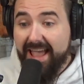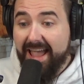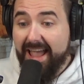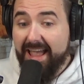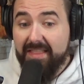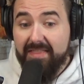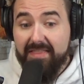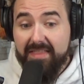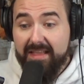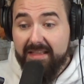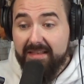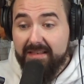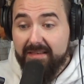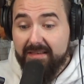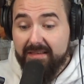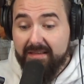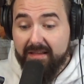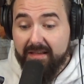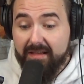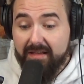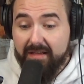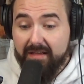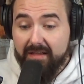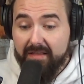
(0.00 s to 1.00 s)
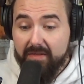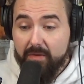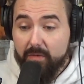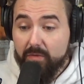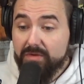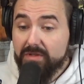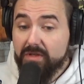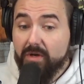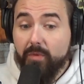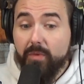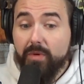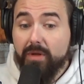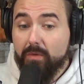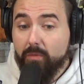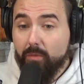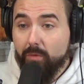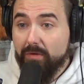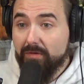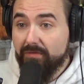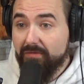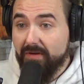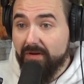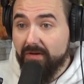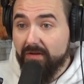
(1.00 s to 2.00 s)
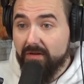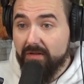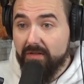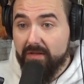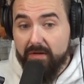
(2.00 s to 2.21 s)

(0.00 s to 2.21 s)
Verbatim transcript: And then there was guerrilla warfare.